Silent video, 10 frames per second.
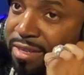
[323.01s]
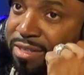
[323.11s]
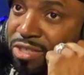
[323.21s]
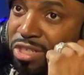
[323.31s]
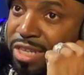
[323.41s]

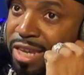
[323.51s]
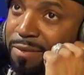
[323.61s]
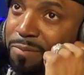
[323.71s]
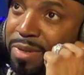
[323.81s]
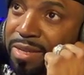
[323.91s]
She
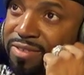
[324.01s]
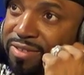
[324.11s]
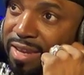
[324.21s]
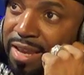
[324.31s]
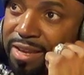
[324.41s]
kept me
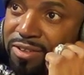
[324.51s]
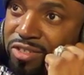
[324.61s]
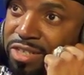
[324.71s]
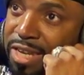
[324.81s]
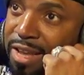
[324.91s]
sane.
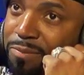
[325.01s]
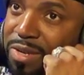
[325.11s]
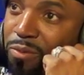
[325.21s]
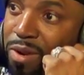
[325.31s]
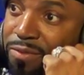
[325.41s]
She kept me
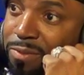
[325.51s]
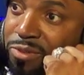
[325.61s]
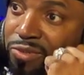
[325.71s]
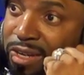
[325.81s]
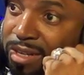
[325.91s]
away from
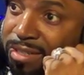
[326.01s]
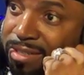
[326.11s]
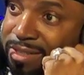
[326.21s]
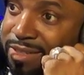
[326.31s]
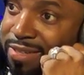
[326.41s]
drugs.